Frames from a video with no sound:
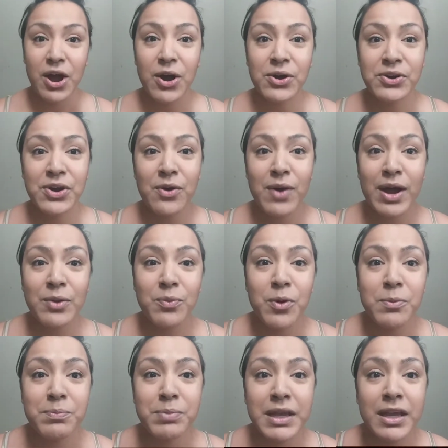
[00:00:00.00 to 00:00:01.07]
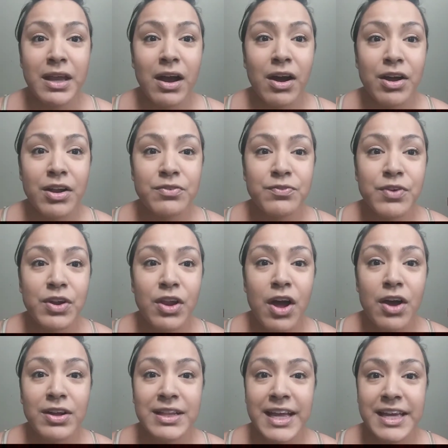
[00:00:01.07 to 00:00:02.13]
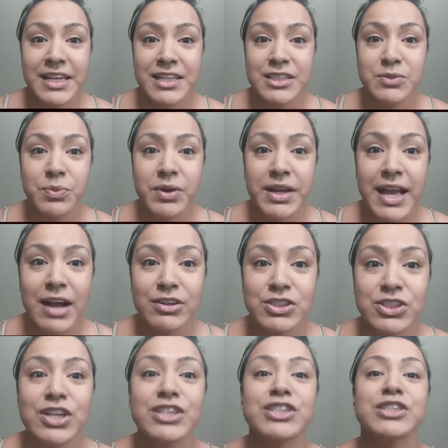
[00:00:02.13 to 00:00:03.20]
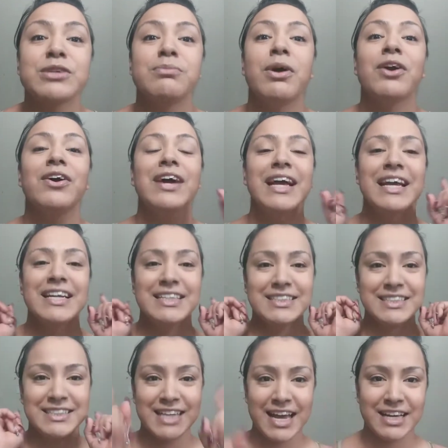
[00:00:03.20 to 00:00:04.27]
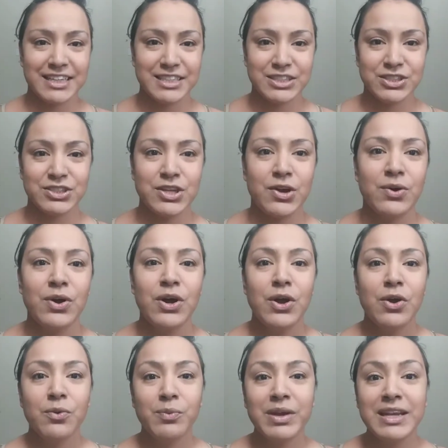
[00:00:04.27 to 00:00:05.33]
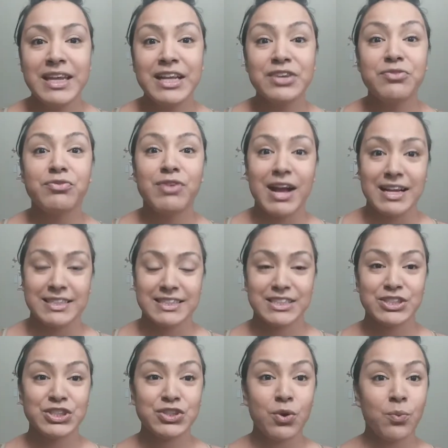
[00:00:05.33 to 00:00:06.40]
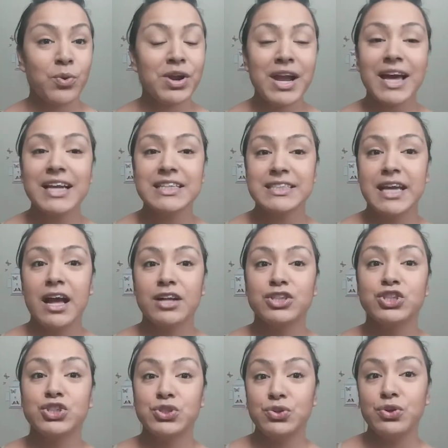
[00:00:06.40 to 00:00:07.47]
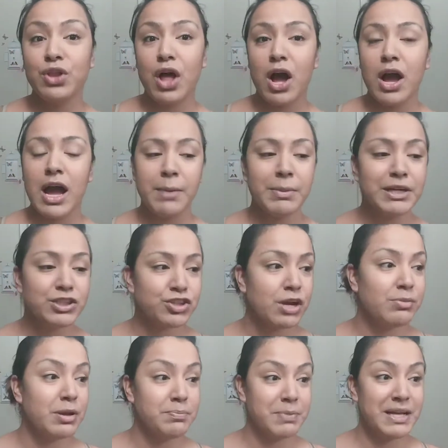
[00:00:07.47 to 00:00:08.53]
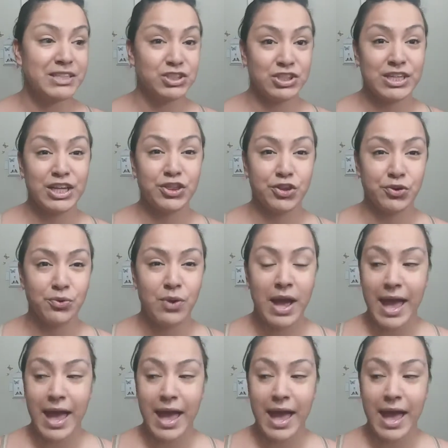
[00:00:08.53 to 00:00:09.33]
Oh no, I won't be on for long, ladies. Workout starts tomorrow. Exactly. So we need rest. So we're not gonna stay on too long. I'm gonna try my best to get through